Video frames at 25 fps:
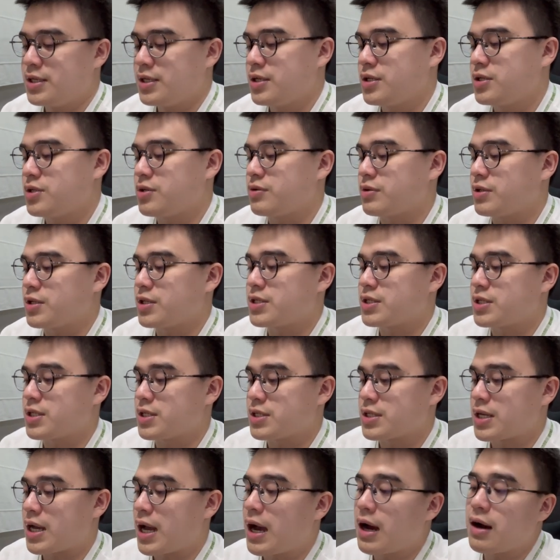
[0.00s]
So this
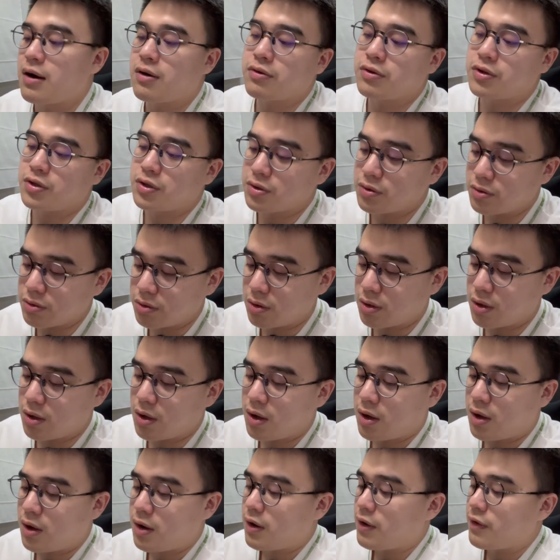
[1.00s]
is how you
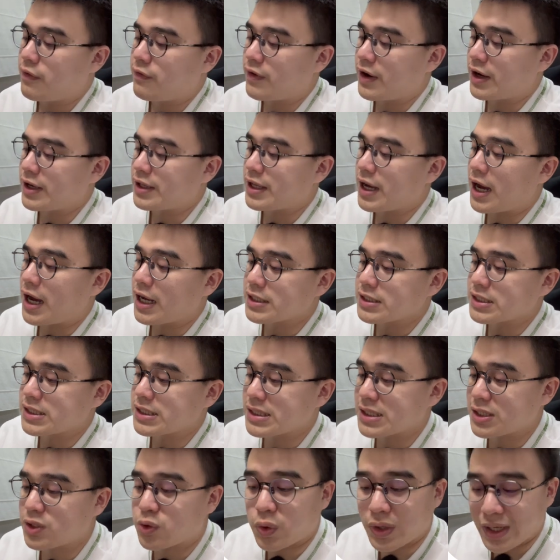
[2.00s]
find the
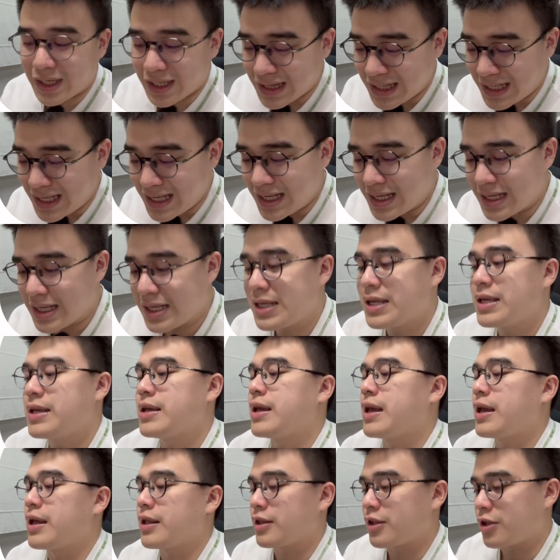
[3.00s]
answer quickly.
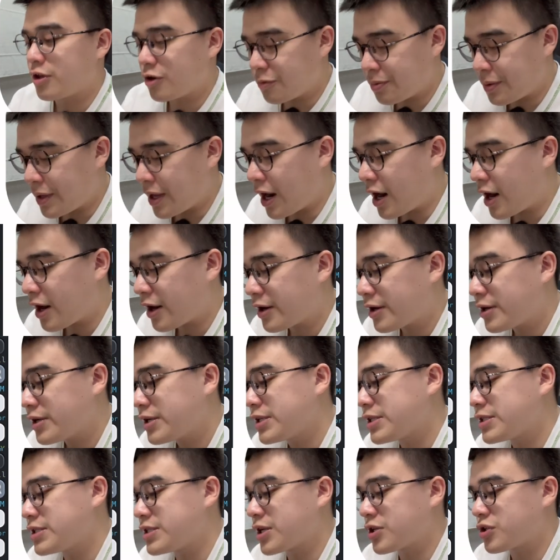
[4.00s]
And QPR
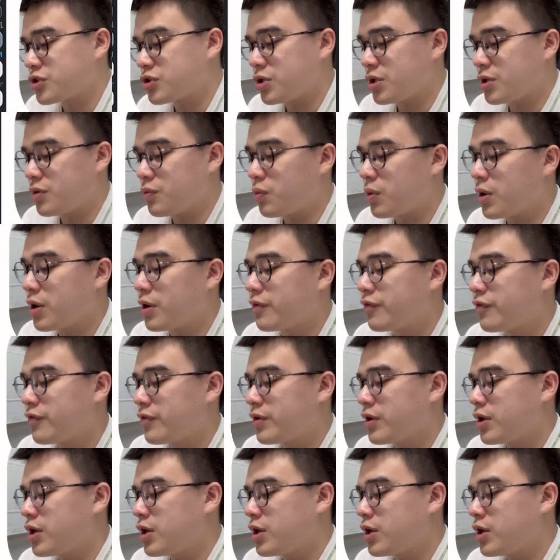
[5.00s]
is actually worth